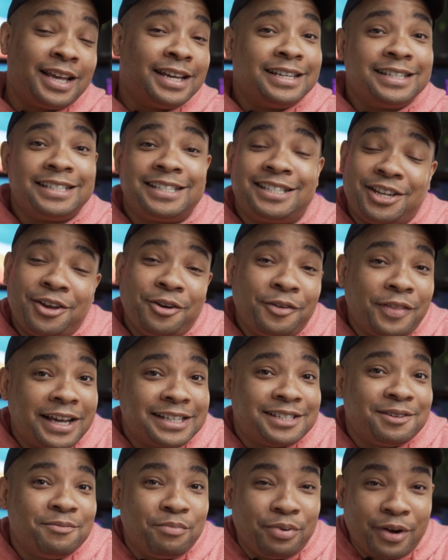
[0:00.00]
Still,
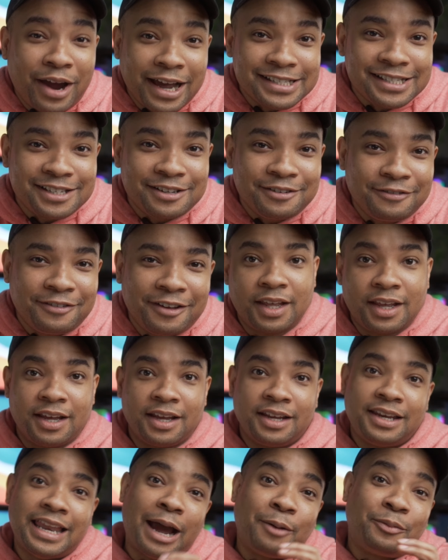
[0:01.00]
that's impressive.
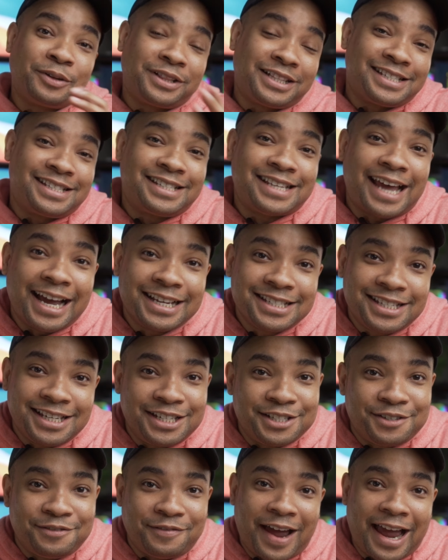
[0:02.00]
Now with the size of
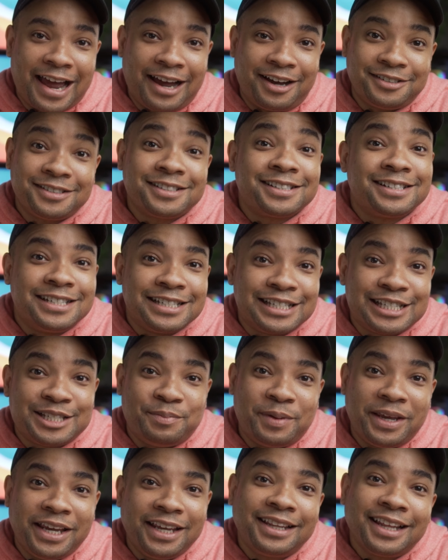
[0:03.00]
these files and the
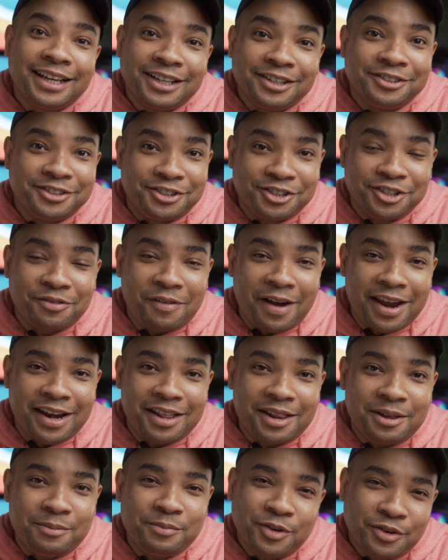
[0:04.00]
speed that you're generating
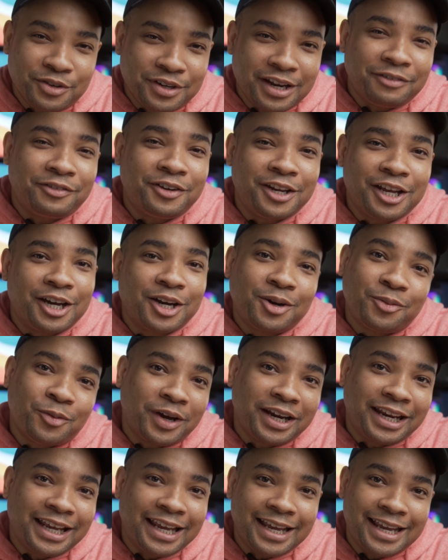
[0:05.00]
them, you're definitely gonna
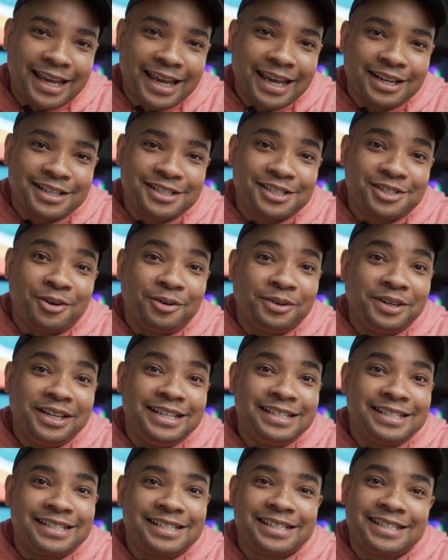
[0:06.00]
wanna get
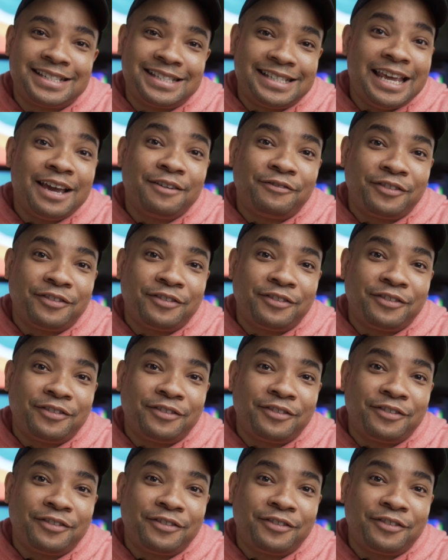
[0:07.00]
Sony's CF